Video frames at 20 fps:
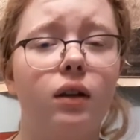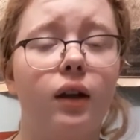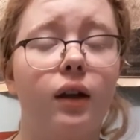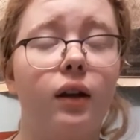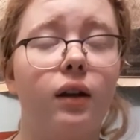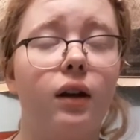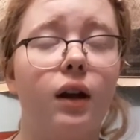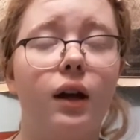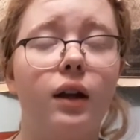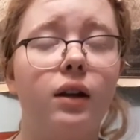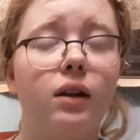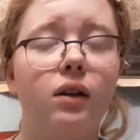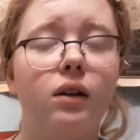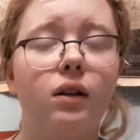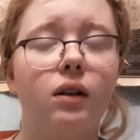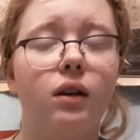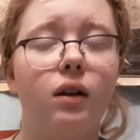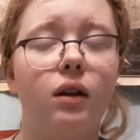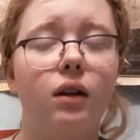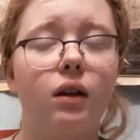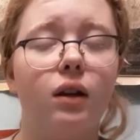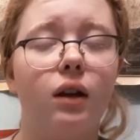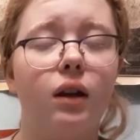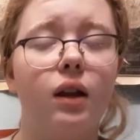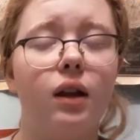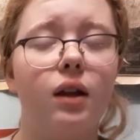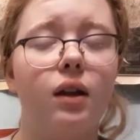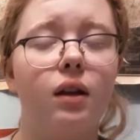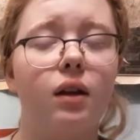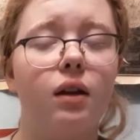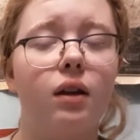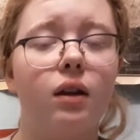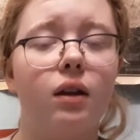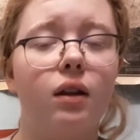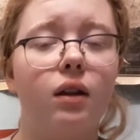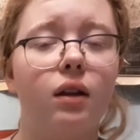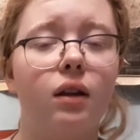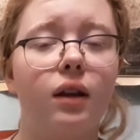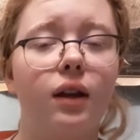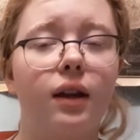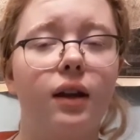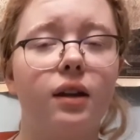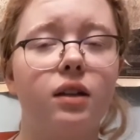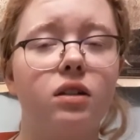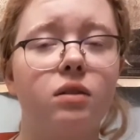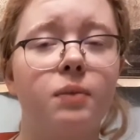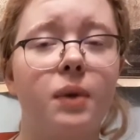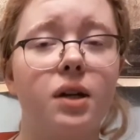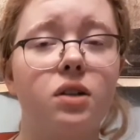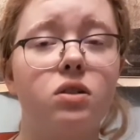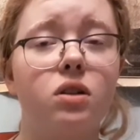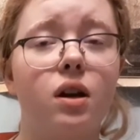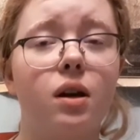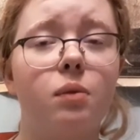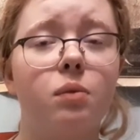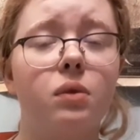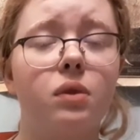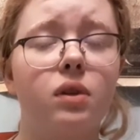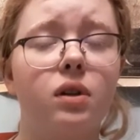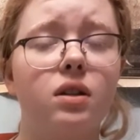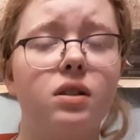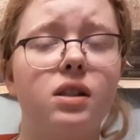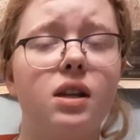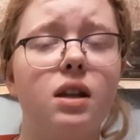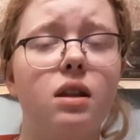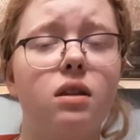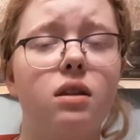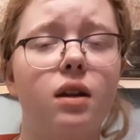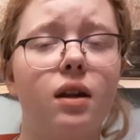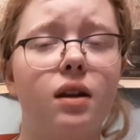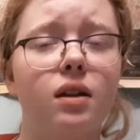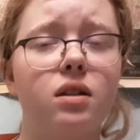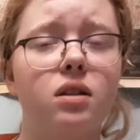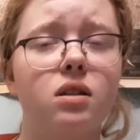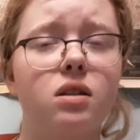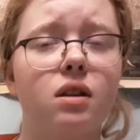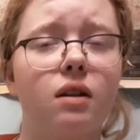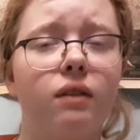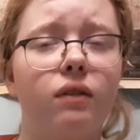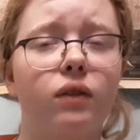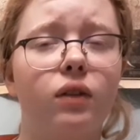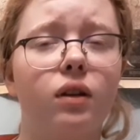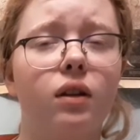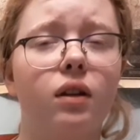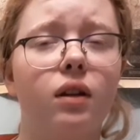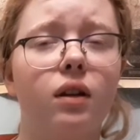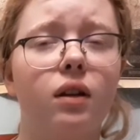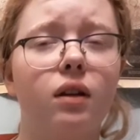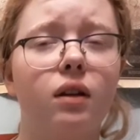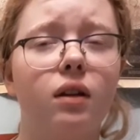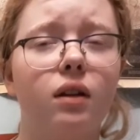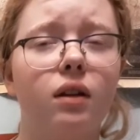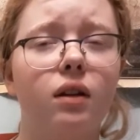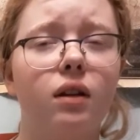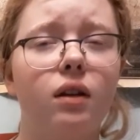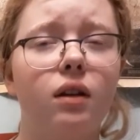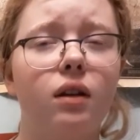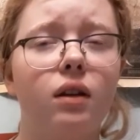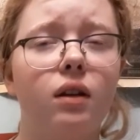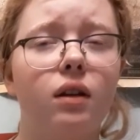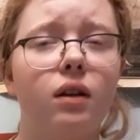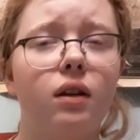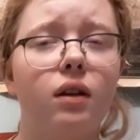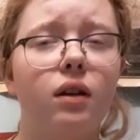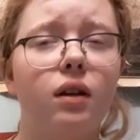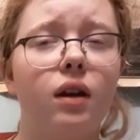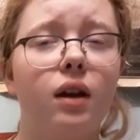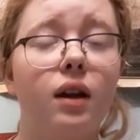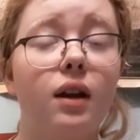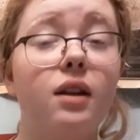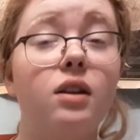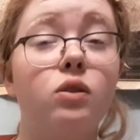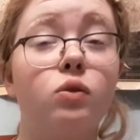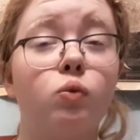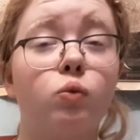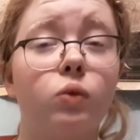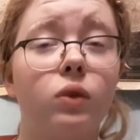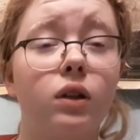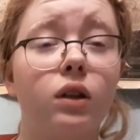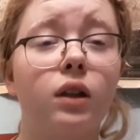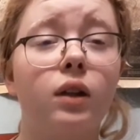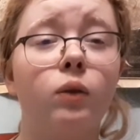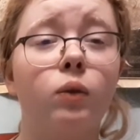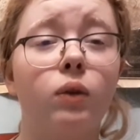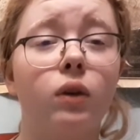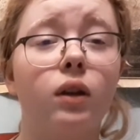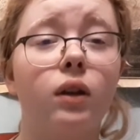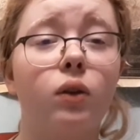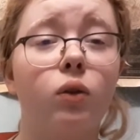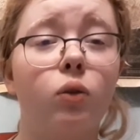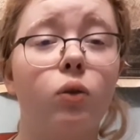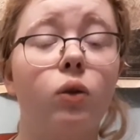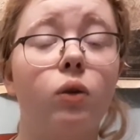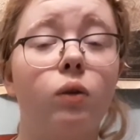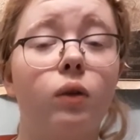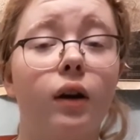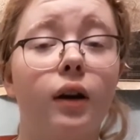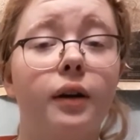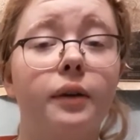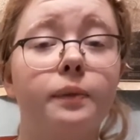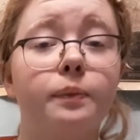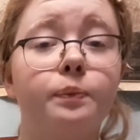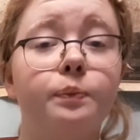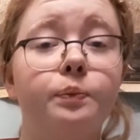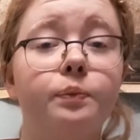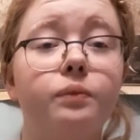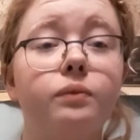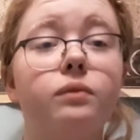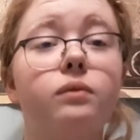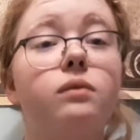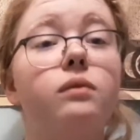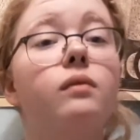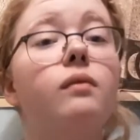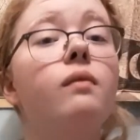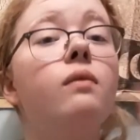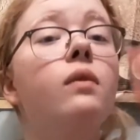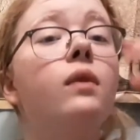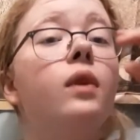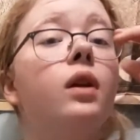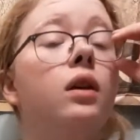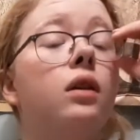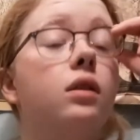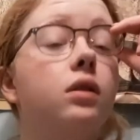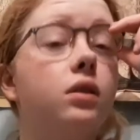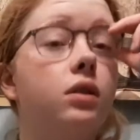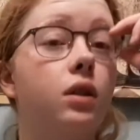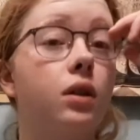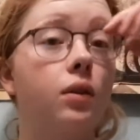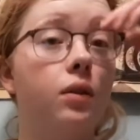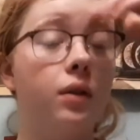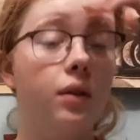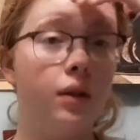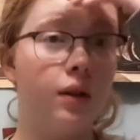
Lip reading: not, like it's my job. Because he thinks differently. And he's really, really cool, right? So,